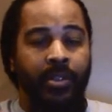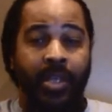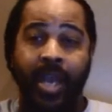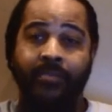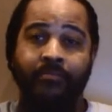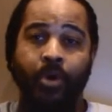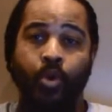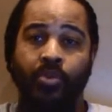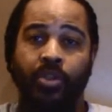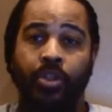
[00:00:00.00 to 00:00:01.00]
gave
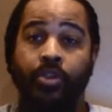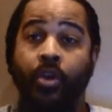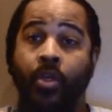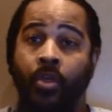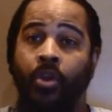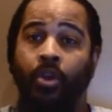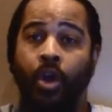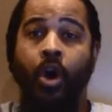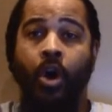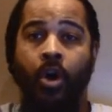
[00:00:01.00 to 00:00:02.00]
Moses the
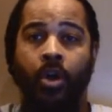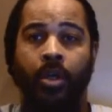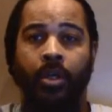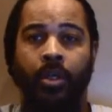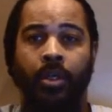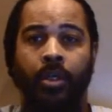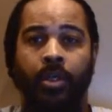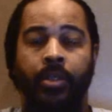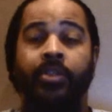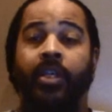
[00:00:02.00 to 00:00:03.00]
law
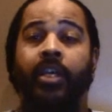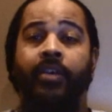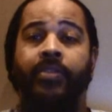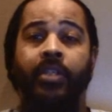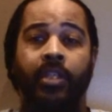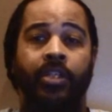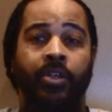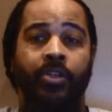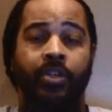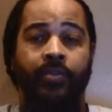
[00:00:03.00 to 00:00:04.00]
to give to the
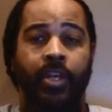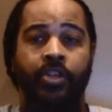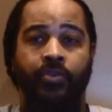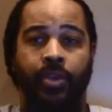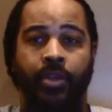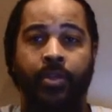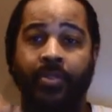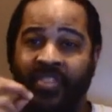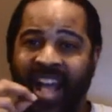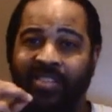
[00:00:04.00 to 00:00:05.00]
children of Israel.
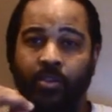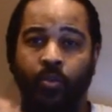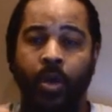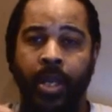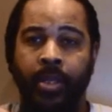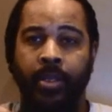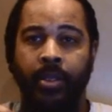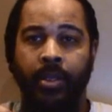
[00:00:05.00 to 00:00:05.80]
That's what